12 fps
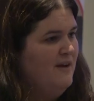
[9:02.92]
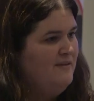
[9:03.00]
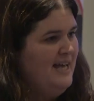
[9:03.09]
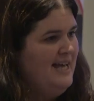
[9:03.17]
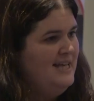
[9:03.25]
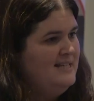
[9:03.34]
5
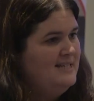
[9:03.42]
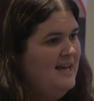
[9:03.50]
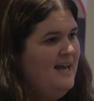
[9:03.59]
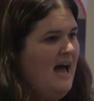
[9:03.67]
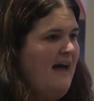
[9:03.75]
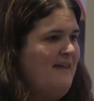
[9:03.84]
years,
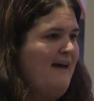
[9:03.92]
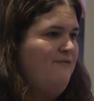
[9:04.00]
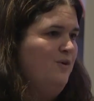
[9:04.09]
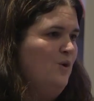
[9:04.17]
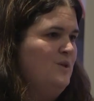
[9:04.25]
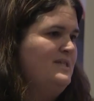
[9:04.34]
and
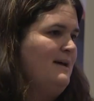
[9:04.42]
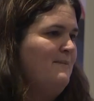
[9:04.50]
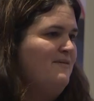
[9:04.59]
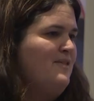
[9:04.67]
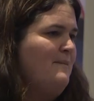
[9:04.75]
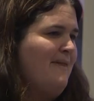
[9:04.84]
therefore some
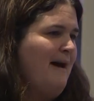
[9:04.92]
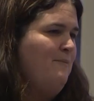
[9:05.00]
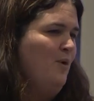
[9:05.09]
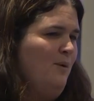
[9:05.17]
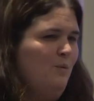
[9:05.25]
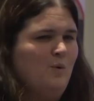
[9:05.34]
of them at that
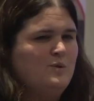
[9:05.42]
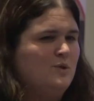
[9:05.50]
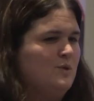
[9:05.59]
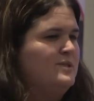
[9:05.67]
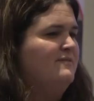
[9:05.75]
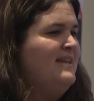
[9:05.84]
point will
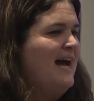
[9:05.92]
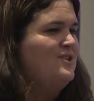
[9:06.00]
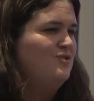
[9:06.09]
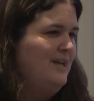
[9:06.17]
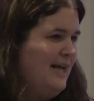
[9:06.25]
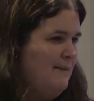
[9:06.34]
sort of
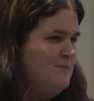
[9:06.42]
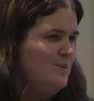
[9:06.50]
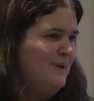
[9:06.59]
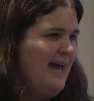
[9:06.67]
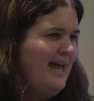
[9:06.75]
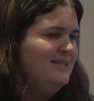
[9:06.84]
naturally come to
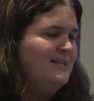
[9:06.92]
an end.